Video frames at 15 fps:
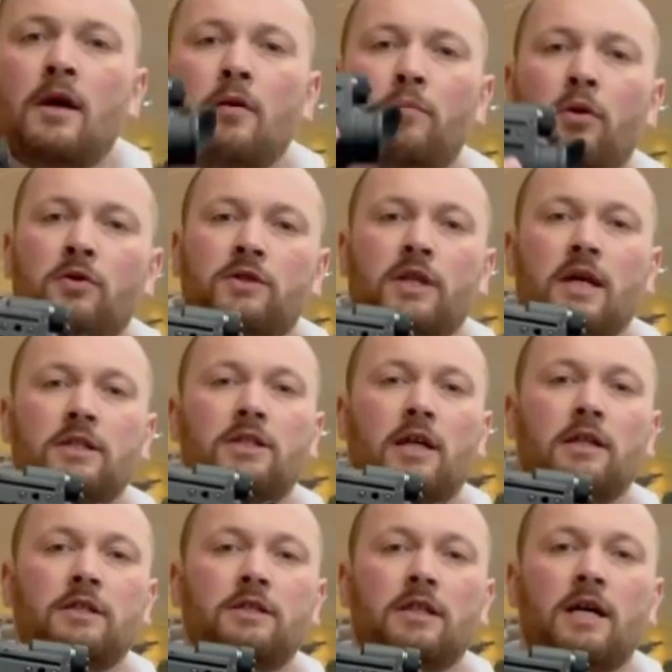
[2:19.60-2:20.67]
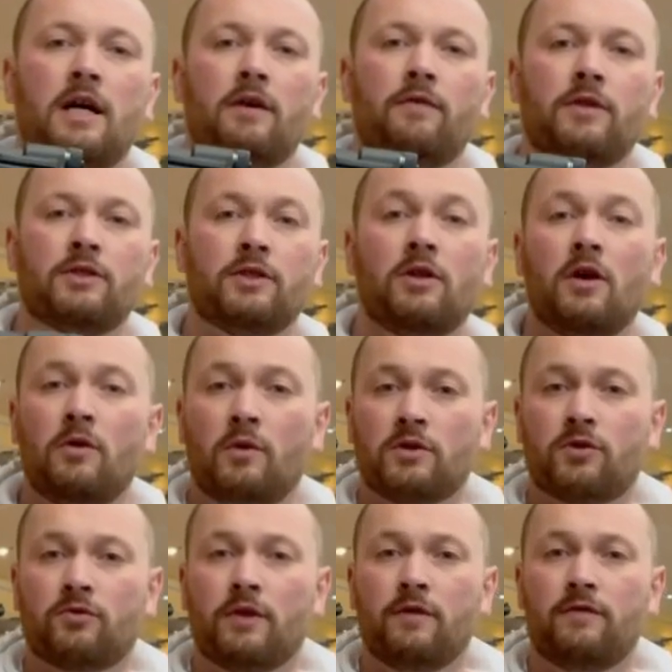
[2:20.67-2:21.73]
Pulsar Challenger Night Vision was
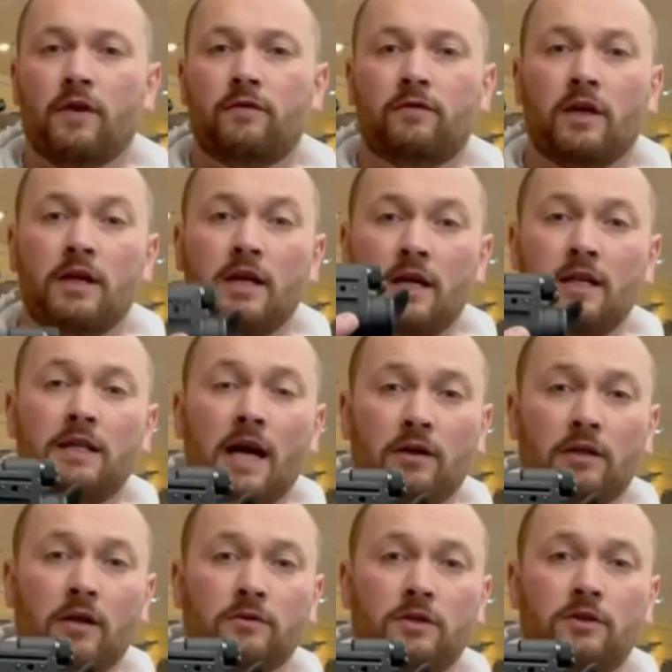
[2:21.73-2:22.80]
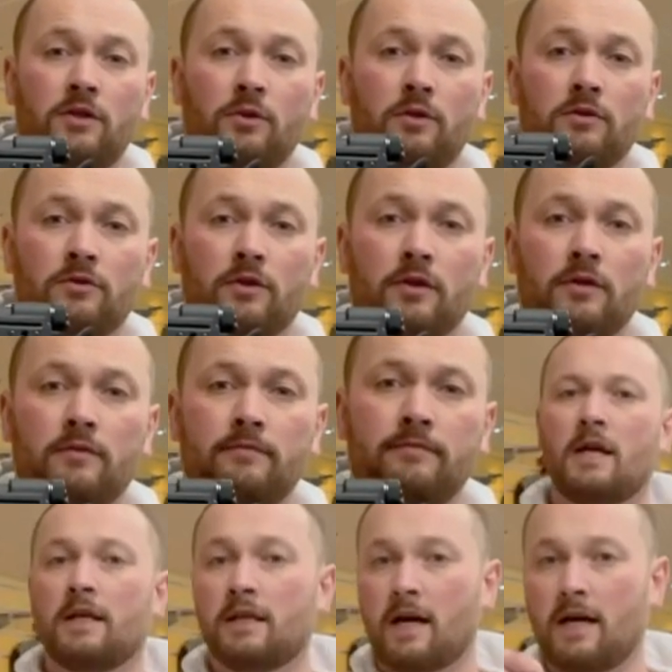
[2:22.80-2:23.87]
350, now down to 200.
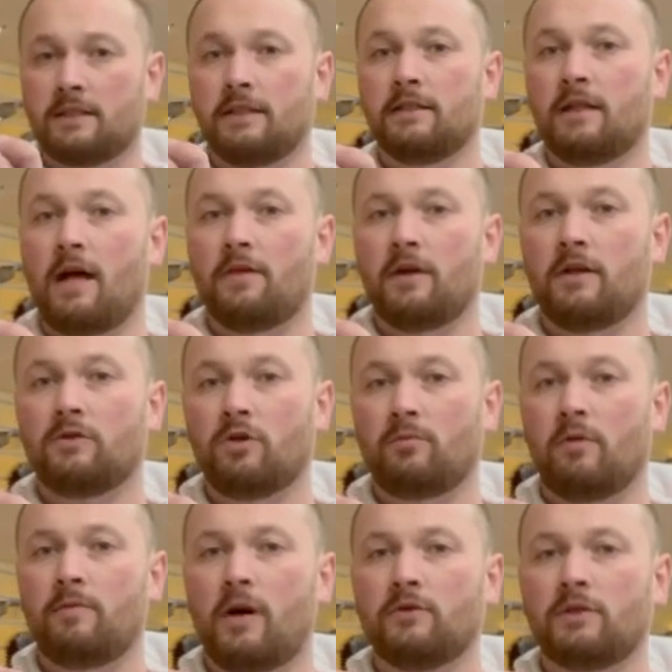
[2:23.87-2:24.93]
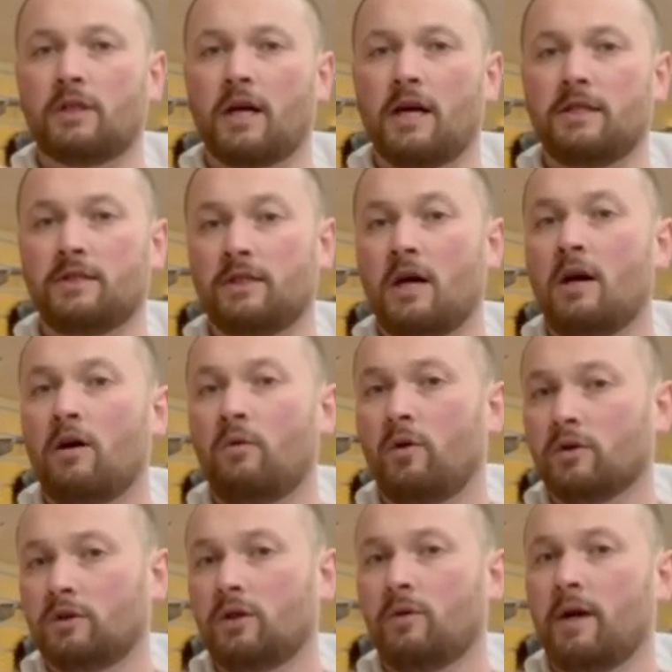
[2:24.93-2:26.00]
Guardian Leather double motor case
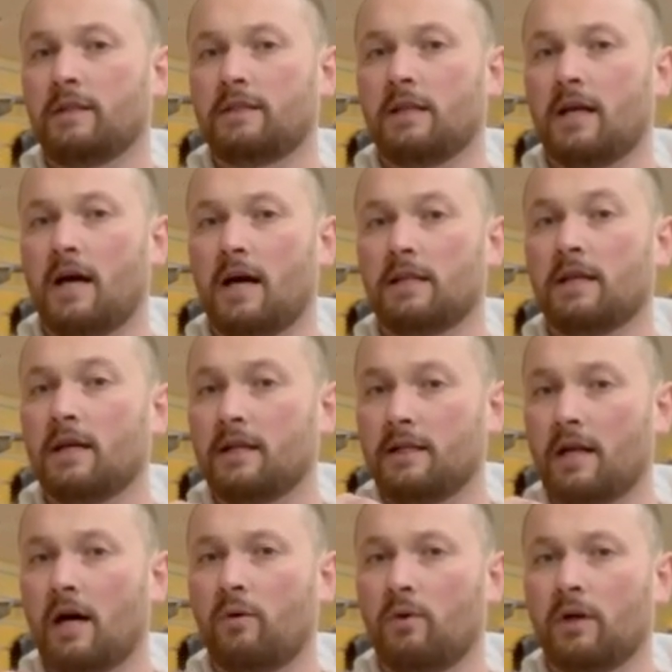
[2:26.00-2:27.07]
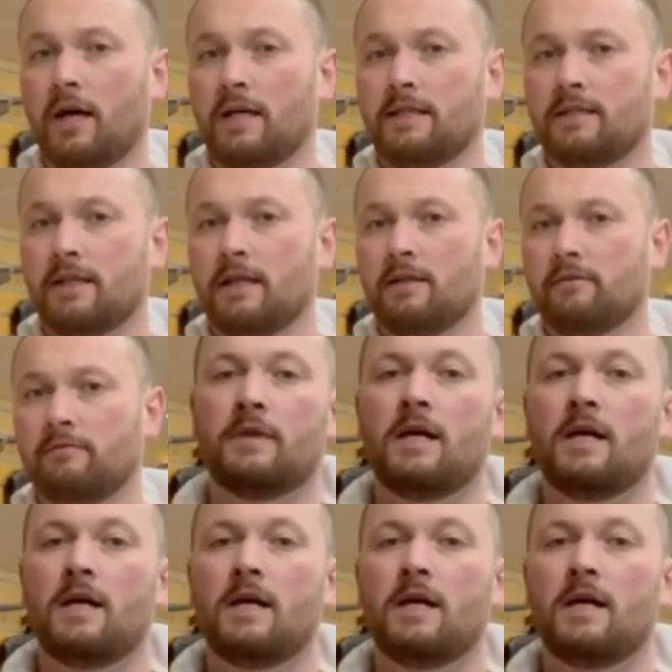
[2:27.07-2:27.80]
was 289, now 180.